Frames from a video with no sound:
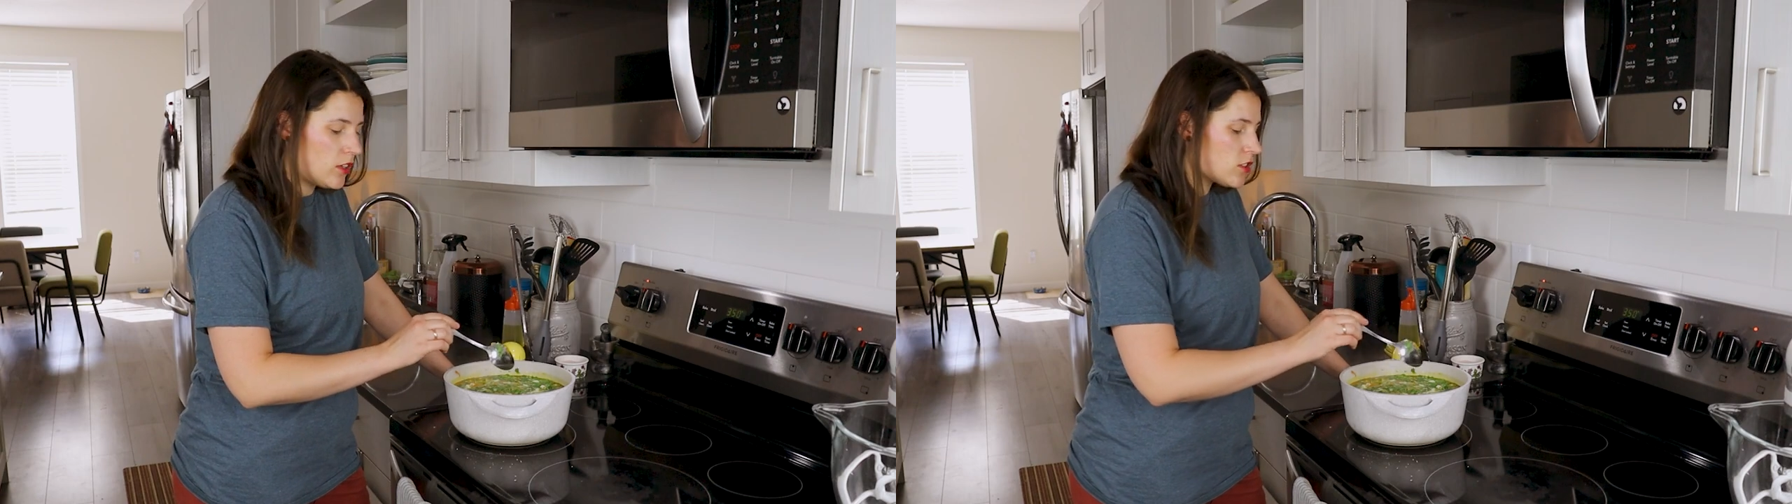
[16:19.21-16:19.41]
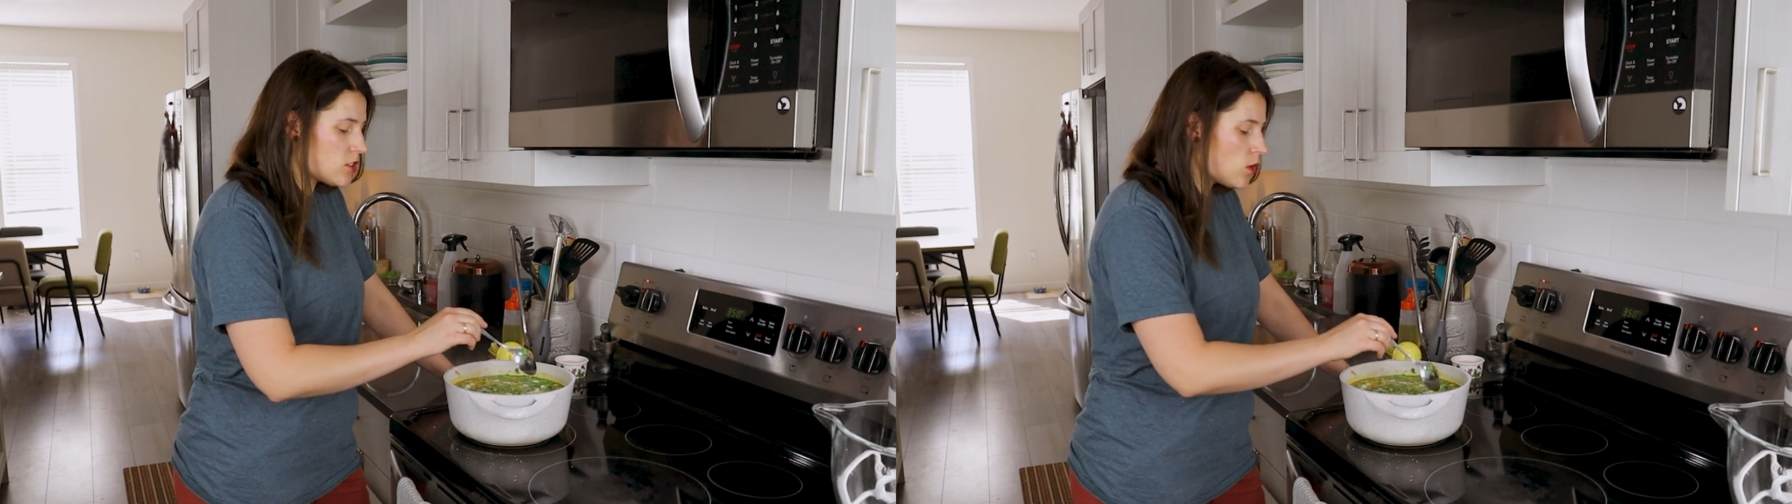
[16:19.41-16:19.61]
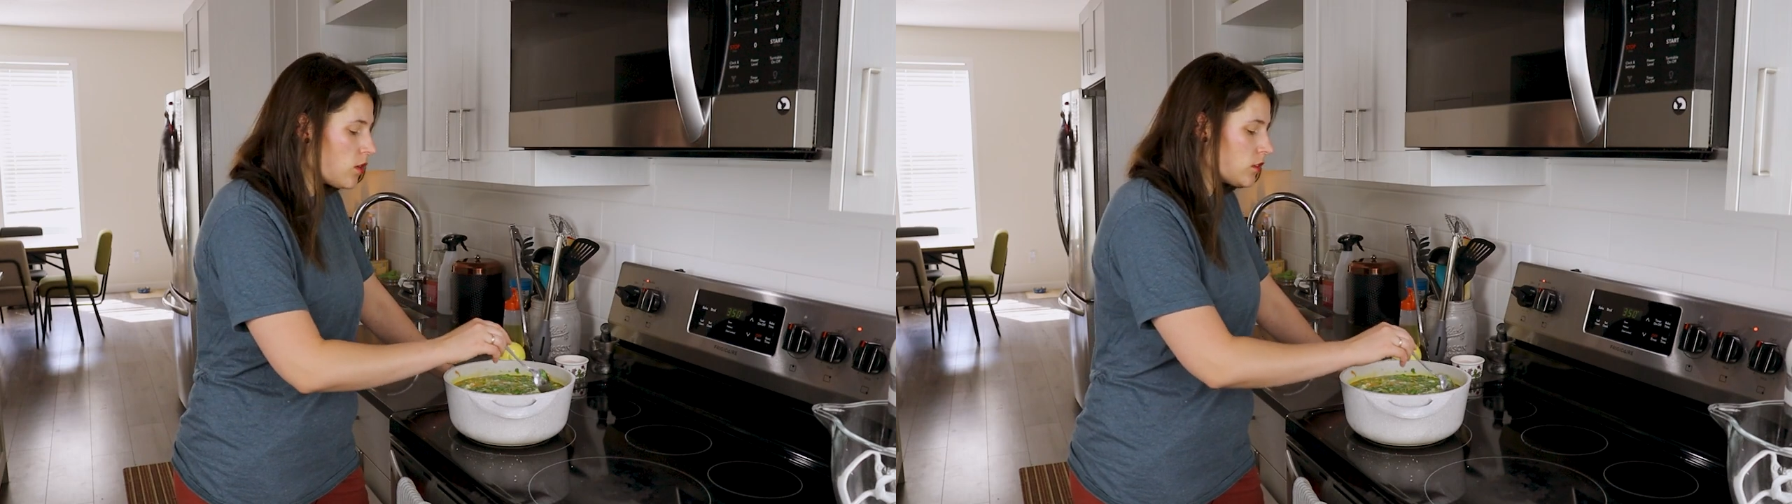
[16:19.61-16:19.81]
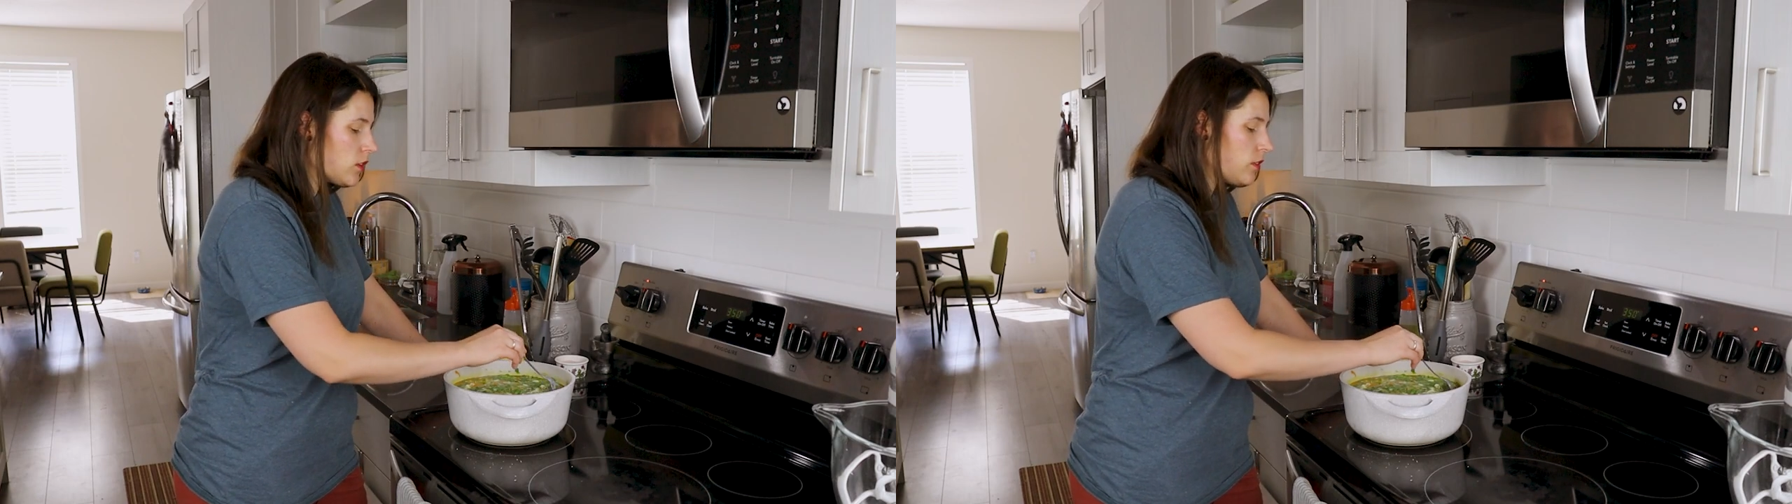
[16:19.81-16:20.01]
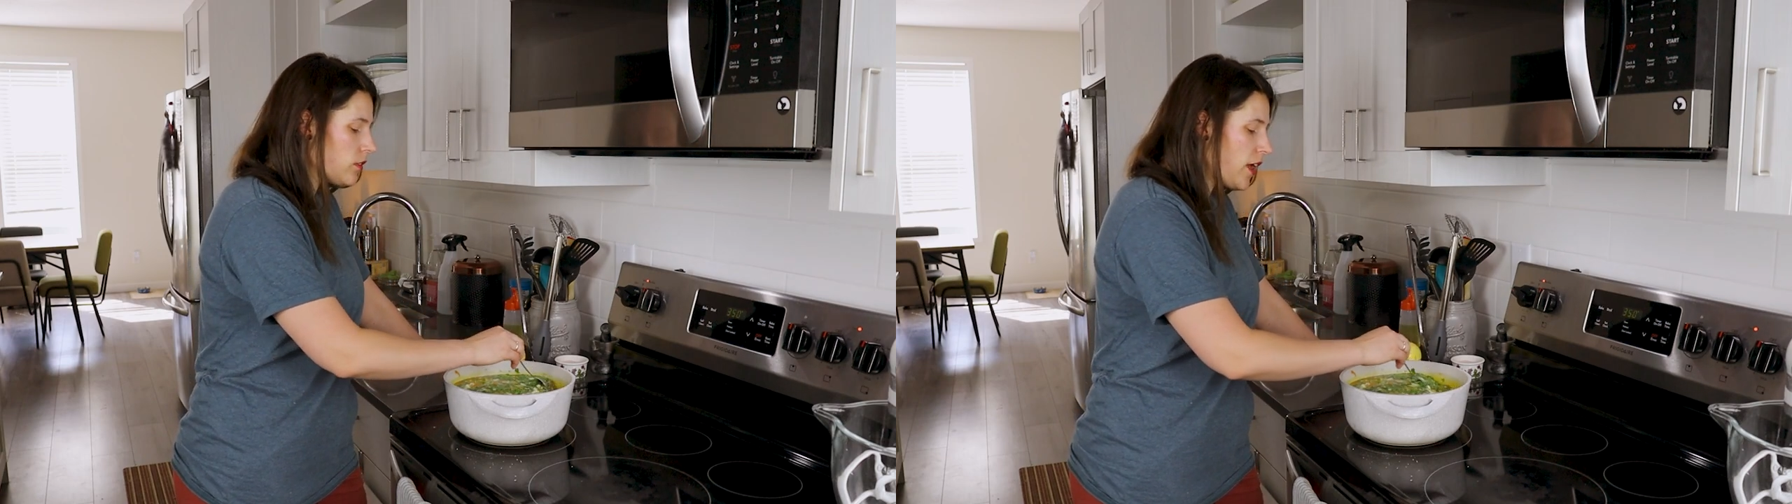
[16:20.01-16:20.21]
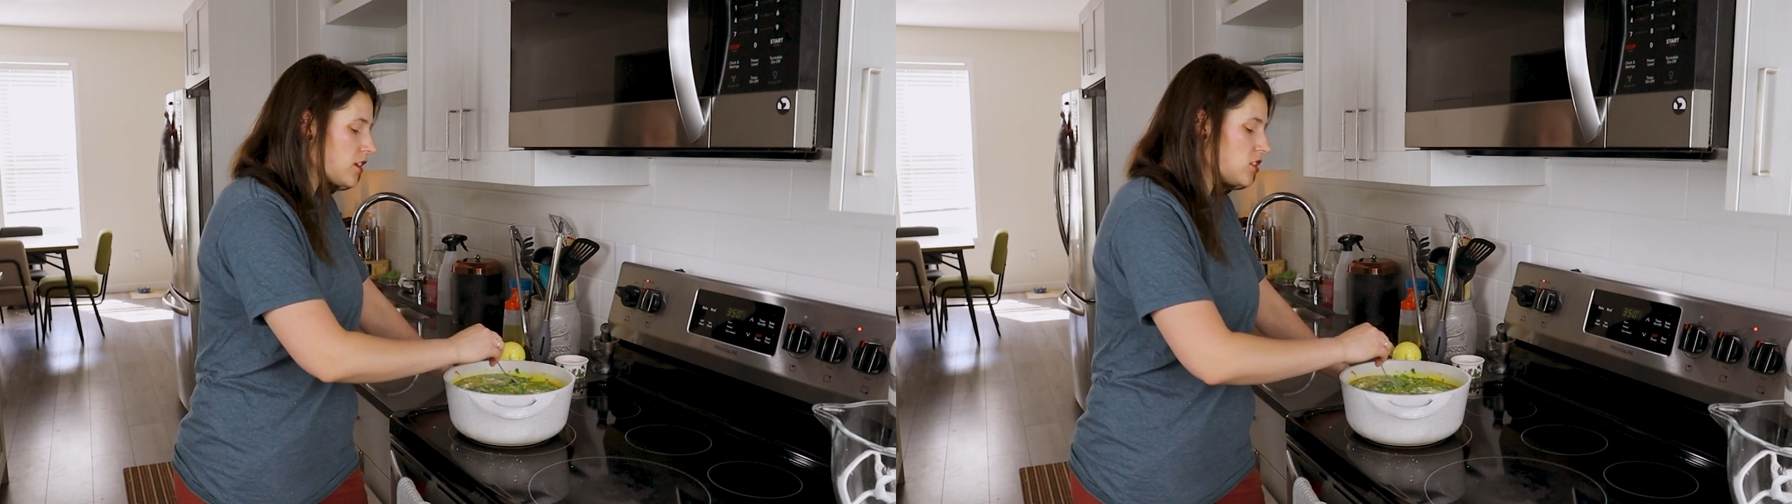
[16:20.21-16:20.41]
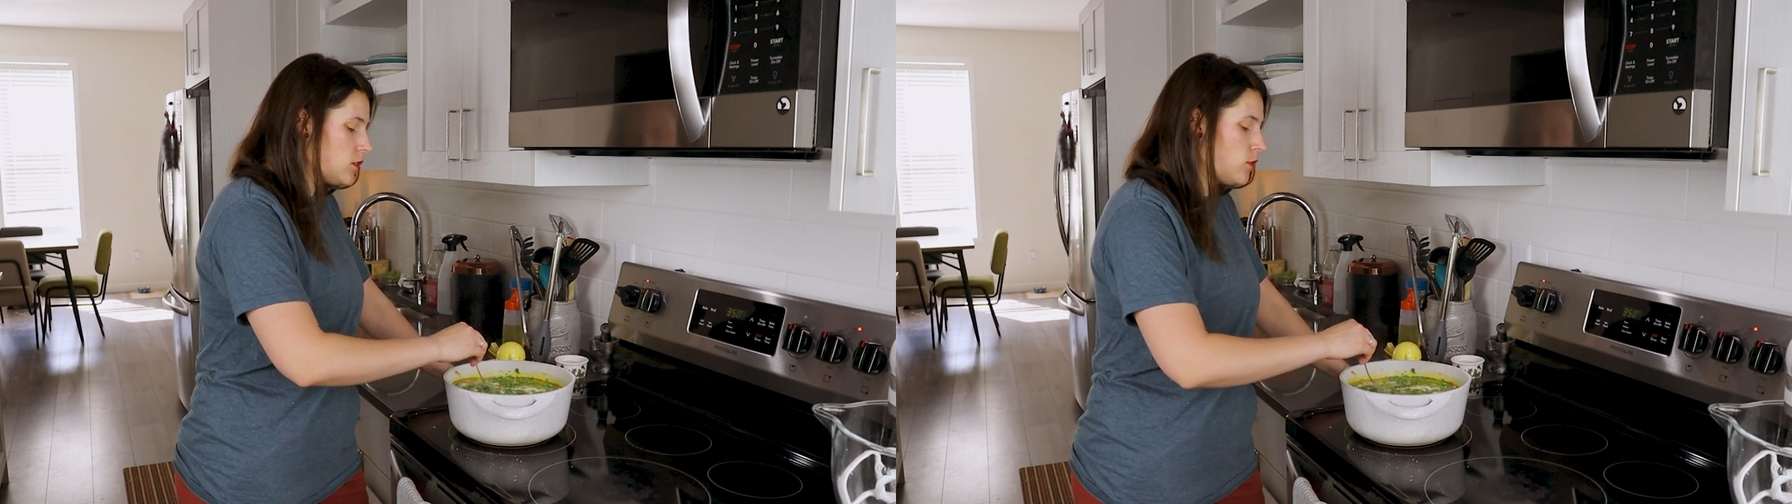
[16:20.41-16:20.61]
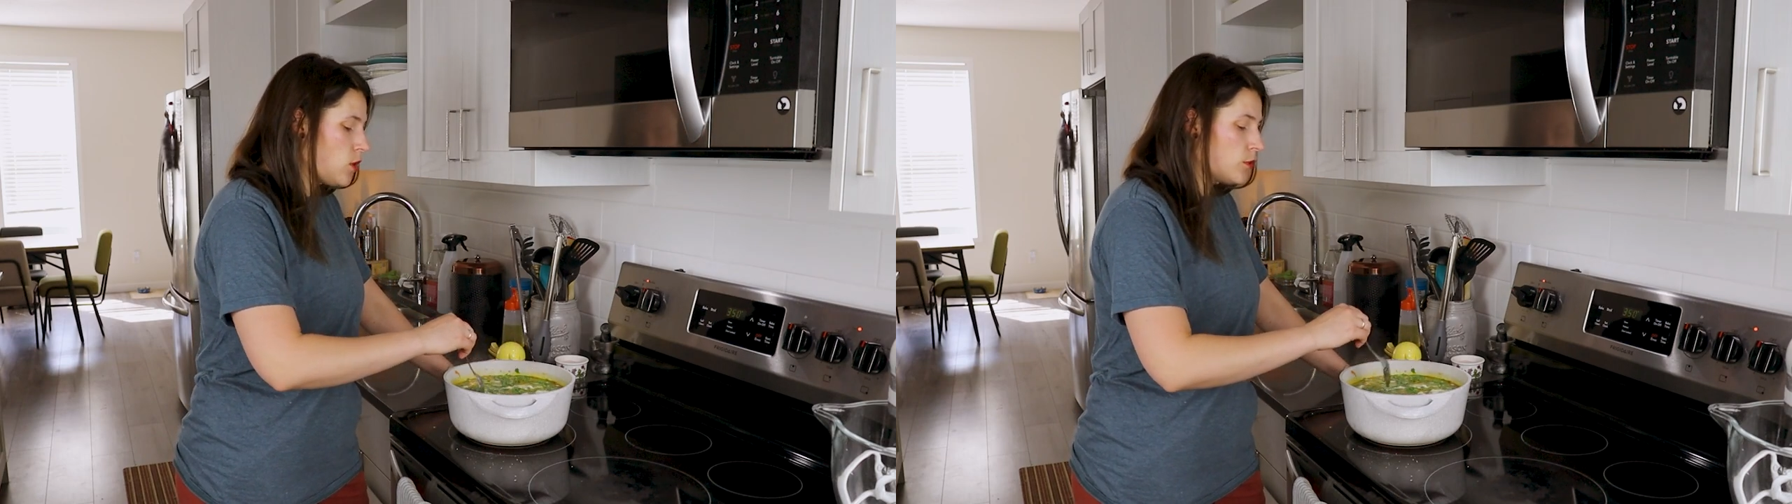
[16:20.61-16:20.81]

is not reflective